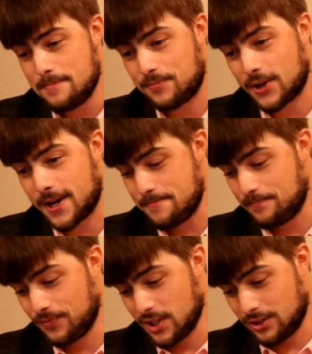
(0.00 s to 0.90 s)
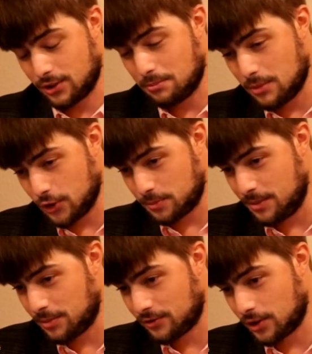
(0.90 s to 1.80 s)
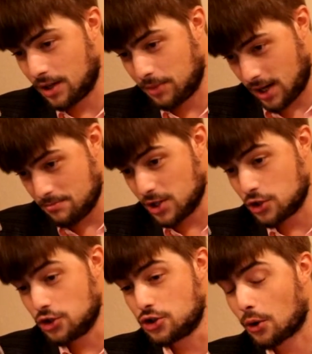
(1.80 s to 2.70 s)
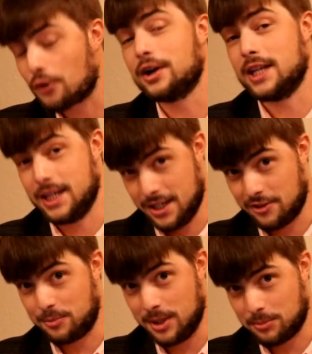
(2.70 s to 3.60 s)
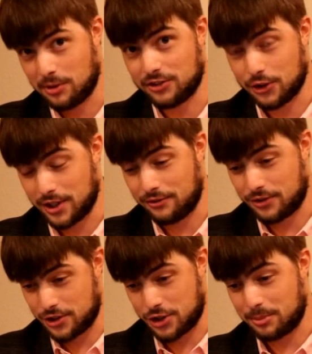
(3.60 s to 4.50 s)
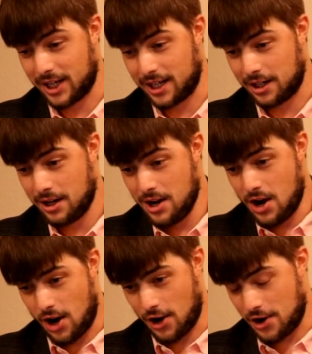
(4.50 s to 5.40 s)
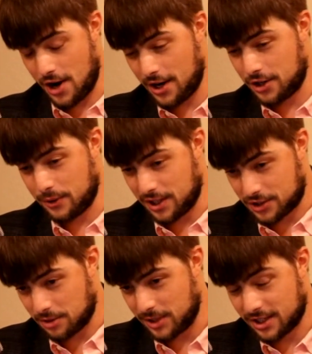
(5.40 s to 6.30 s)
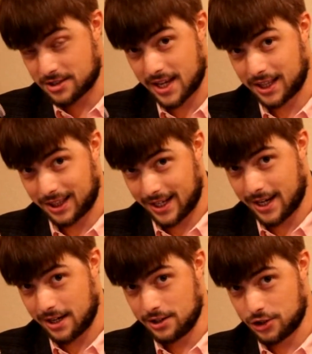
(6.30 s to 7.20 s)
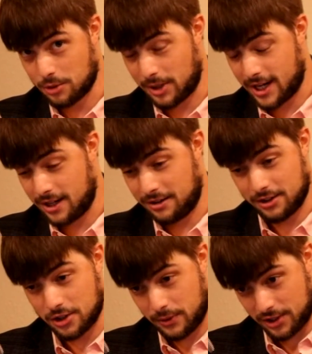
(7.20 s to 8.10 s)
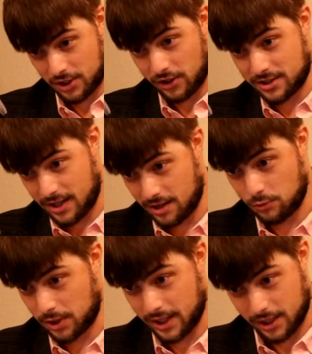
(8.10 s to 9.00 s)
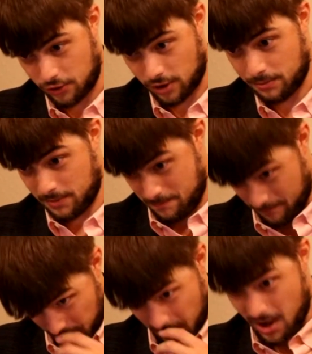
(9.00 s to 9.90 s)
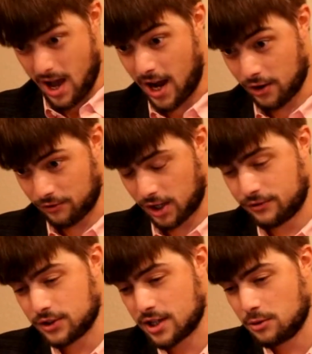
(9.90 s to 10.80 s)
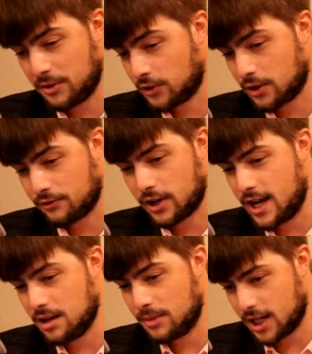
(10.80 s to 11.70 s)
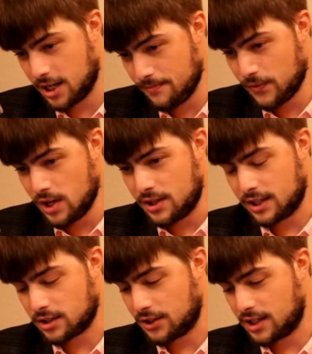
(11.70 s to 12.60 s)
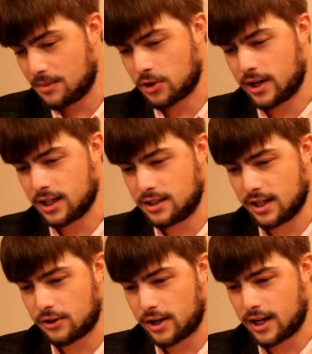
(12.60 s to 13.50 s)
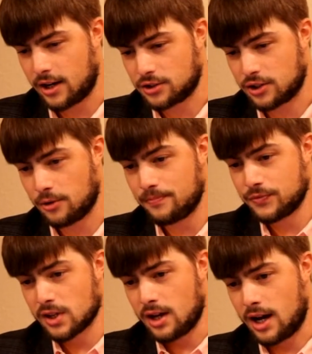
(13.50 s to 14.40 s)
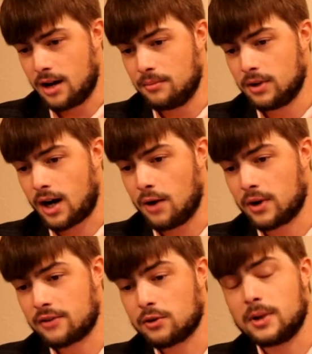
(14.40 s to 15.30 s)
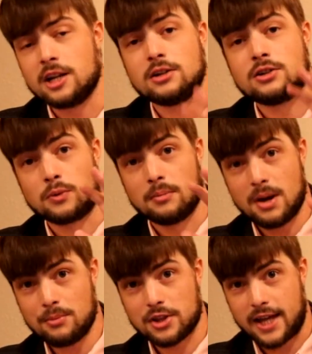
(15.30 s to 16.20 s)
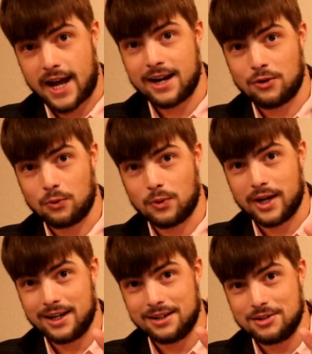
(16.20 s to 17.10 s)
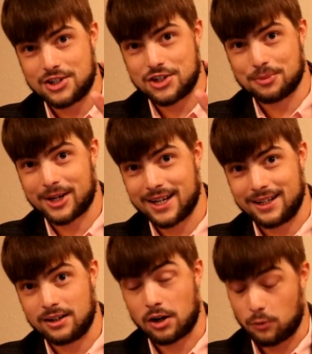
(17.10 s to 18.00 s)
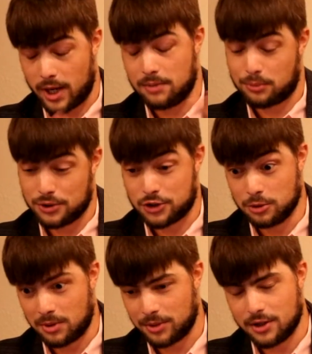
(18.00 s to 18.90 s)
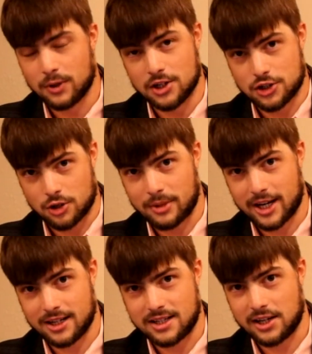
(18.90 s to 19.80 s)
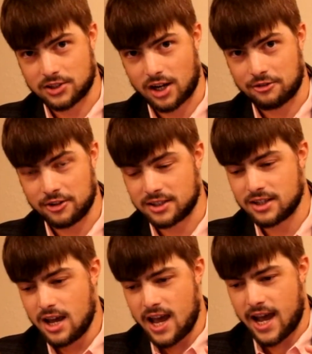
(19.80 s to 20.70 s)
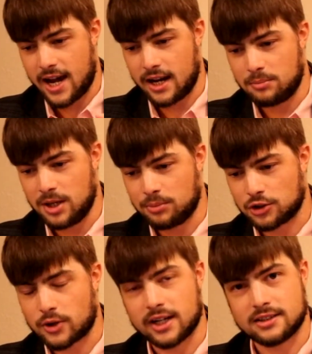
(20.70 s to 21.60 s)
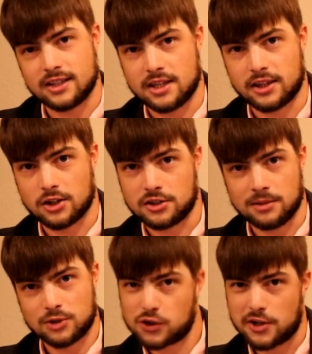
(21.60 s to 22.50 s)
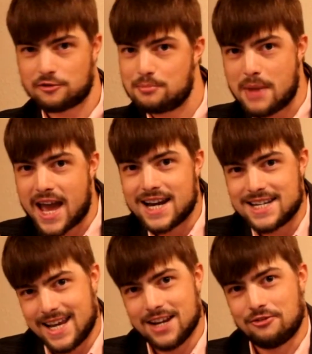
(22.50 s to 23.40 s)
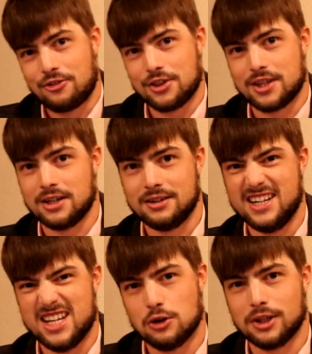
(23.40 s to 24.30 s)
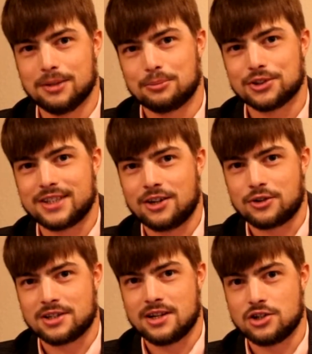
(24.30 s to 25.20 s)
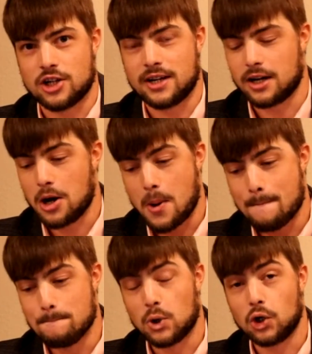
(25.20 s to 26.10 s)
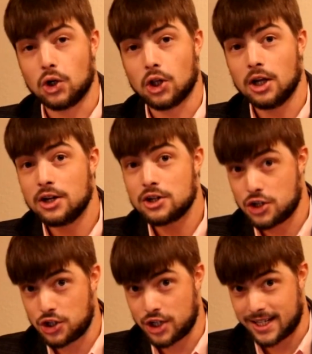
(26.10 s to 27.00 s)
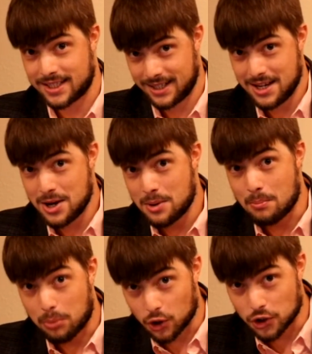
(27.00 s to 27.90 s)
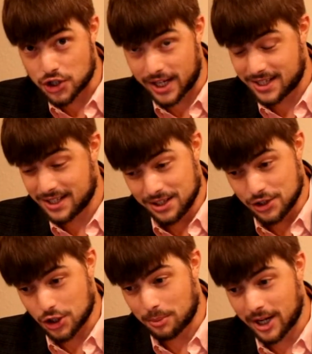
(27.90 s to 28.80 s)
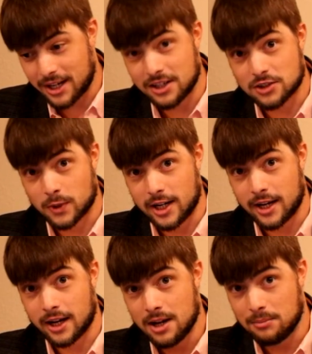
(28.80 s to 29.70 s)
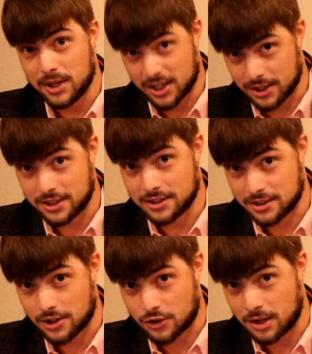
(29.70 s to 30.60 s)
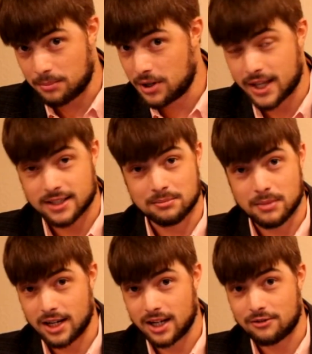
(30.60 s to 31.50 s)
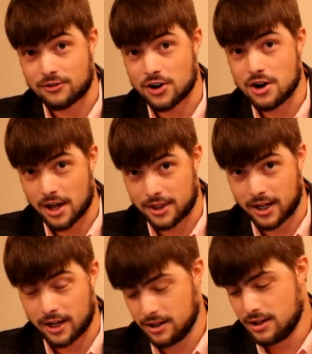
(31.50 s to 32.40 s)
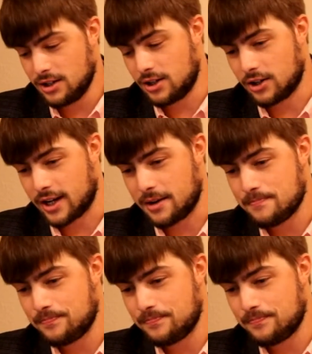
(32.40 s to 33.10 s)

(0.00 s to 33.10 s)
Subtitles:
Okay. So most people vote, a majority of people voting for Joe Biden are not doing so because they like Joe Biden. They're doing so because they want to get Trump out of office. They would be voting for anybody that's on the Democratic ticket right now. So I want everybody to remember that when Joe Biden, or when presumably when Joe Biden takes office and people try to say that there's some sort of mandate for the neoliberal centrist agenda. Bullshit. Bullshit. Joe Biden is winning because he's not Trump. That's a mandate for nothing. Okay.